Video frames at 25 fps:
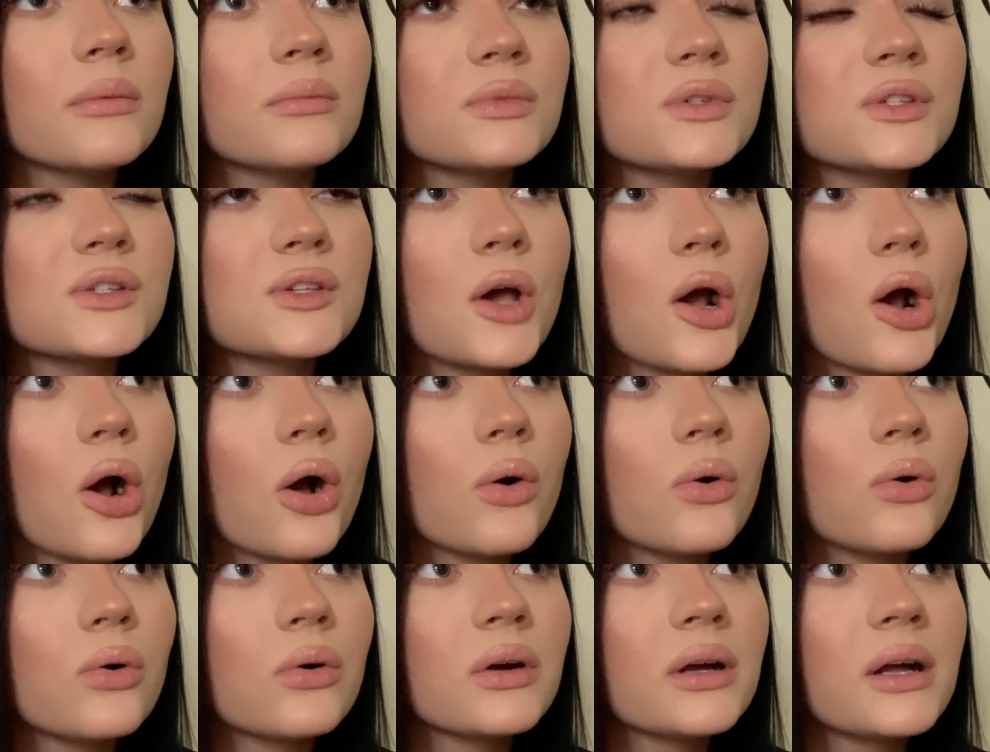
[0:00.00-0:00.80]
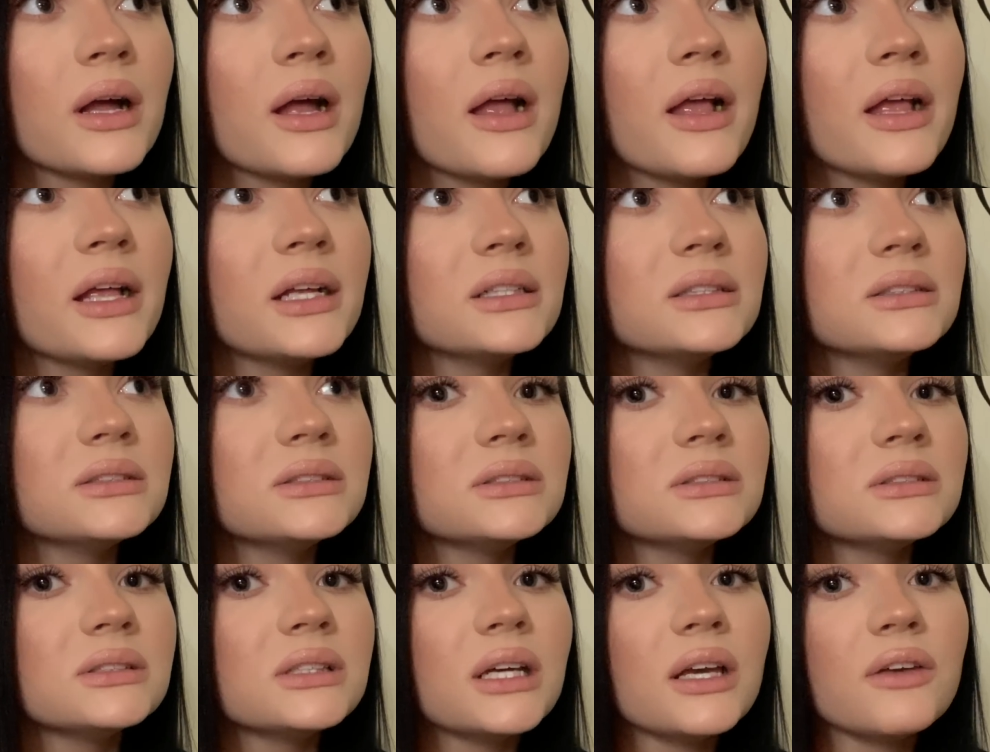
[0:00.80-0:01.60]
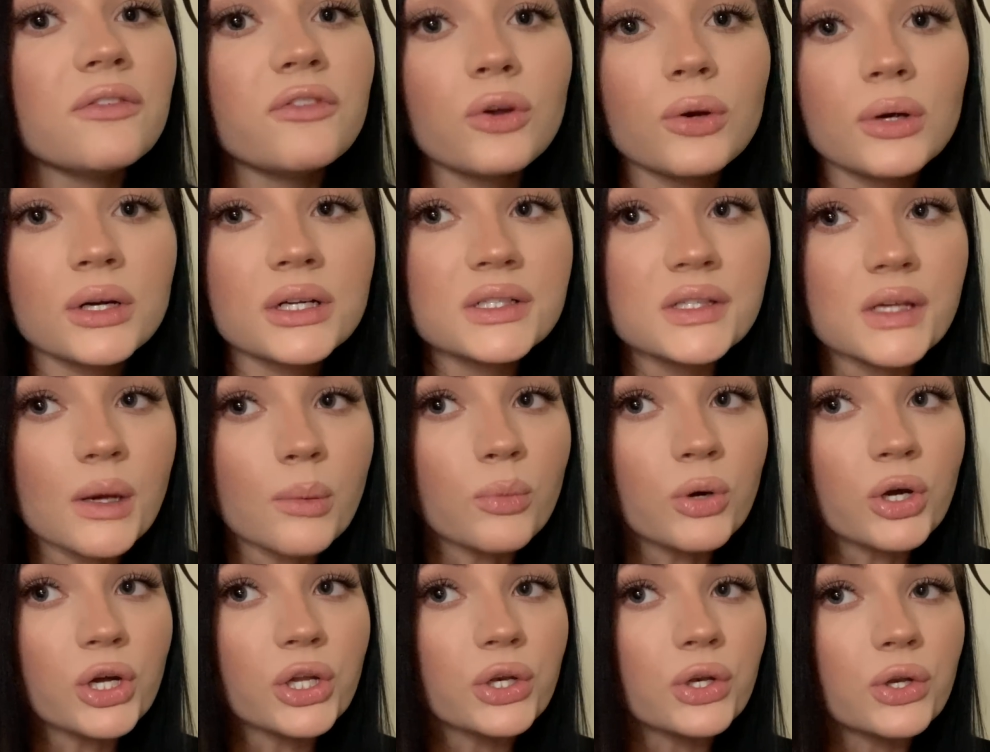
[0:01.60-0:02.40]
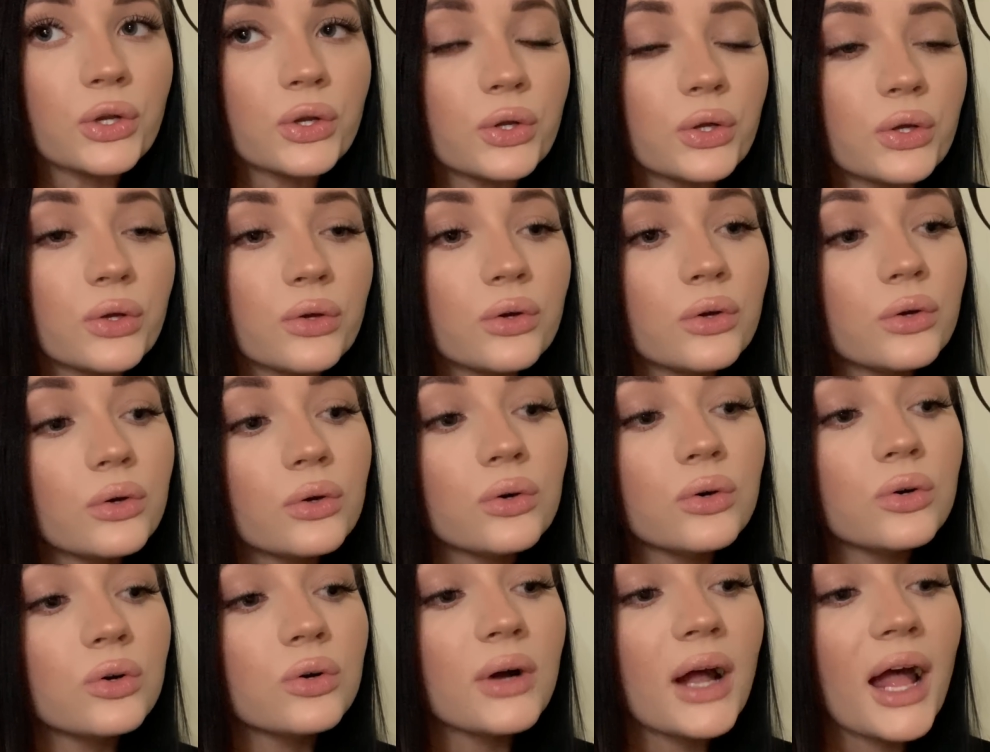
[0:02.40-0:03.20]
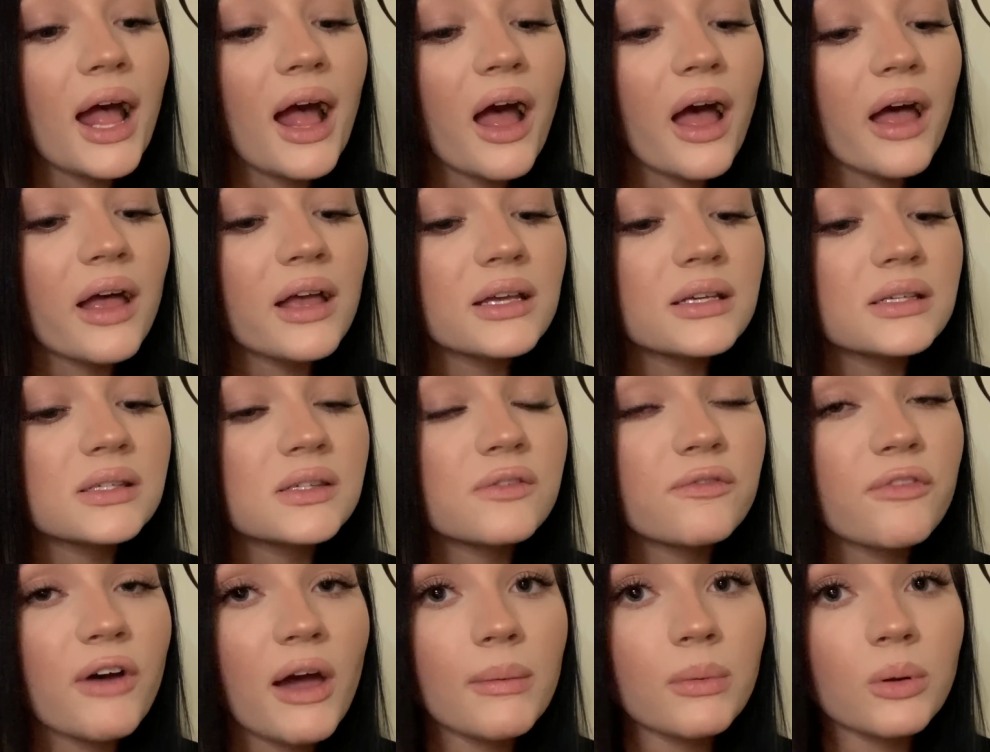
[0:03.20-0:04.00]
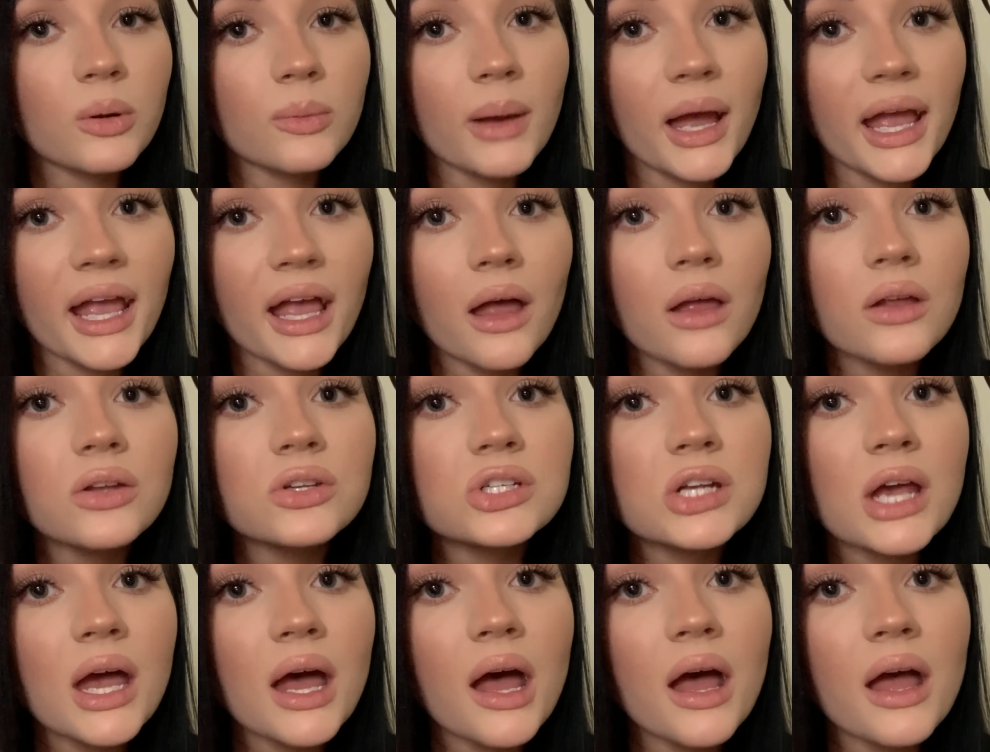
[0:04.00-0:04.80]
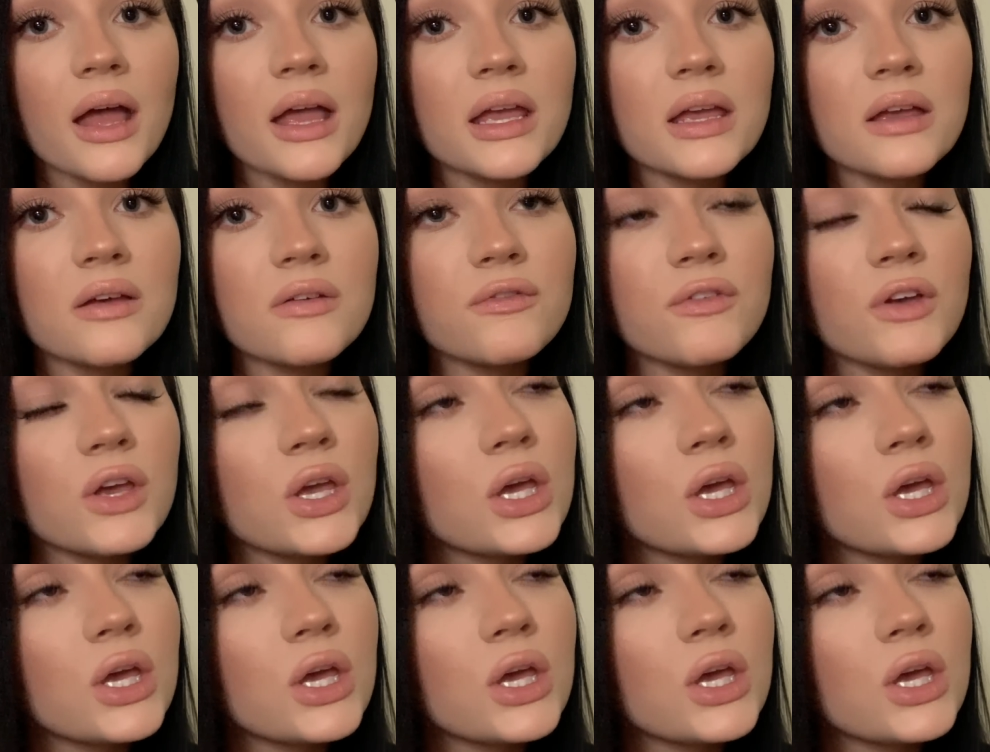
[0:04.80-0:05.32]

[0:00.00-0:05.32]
So if you are someone who has fibromyalgia, if